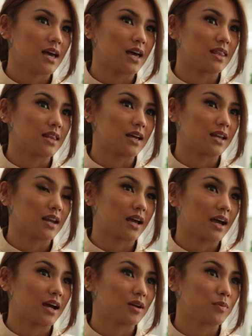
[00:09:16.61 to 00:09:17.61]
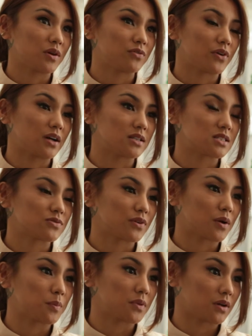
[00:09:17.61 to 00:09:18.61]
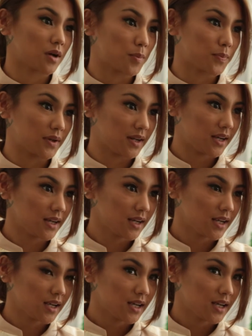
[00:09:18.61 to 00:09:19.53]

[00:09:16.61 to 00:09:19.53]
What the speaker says: And then I had my friends from the company,